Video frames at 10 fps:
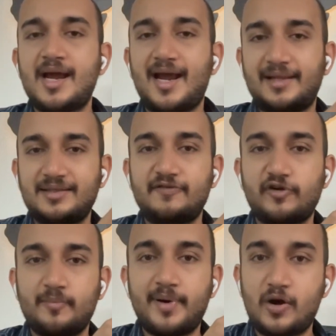And then
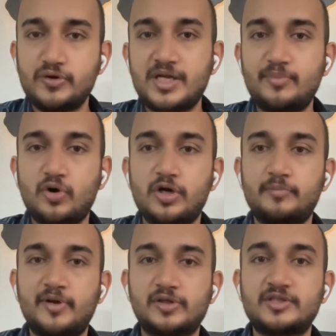from Bounty
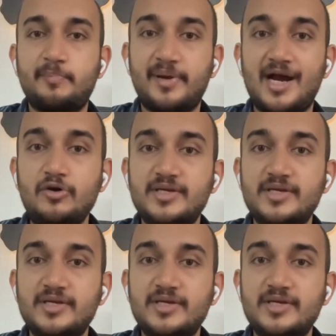Board, because the payout